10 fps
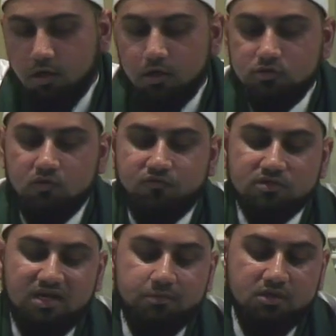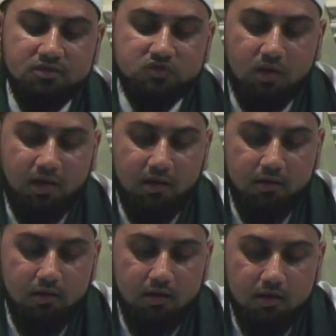So, for example, in salah,
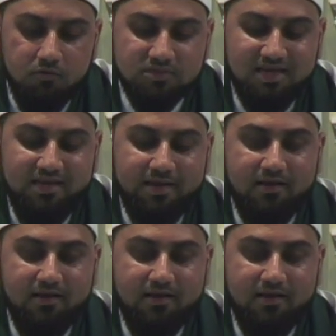reciting